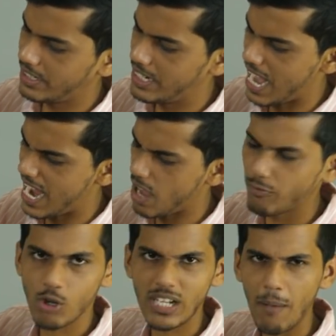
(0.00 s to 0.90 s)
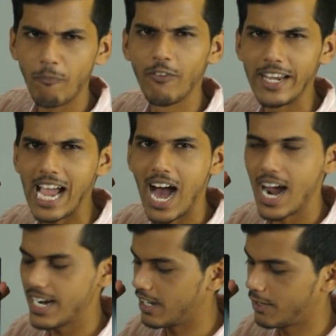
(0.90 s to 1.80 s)
I have to tap very
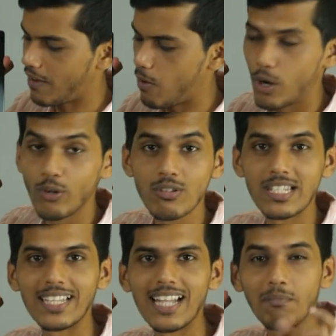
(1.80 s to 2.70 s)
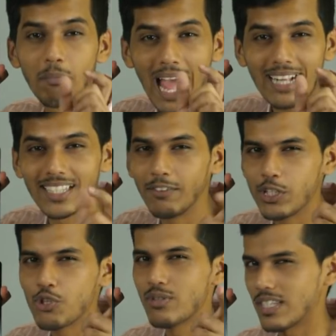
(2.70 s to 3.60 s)
hard if I want to see that black thing which
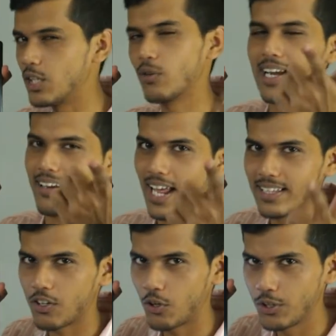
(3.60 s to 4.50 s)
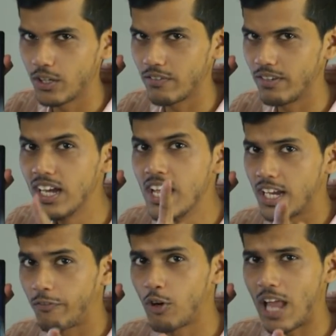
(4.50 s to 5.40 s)
you see. You can try that on your TV.
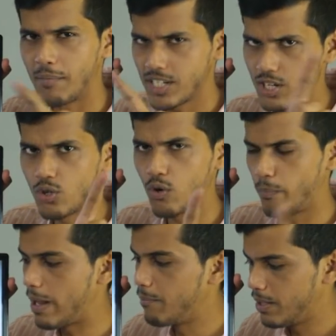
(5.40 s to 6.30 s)
If you damage it, don't blame me.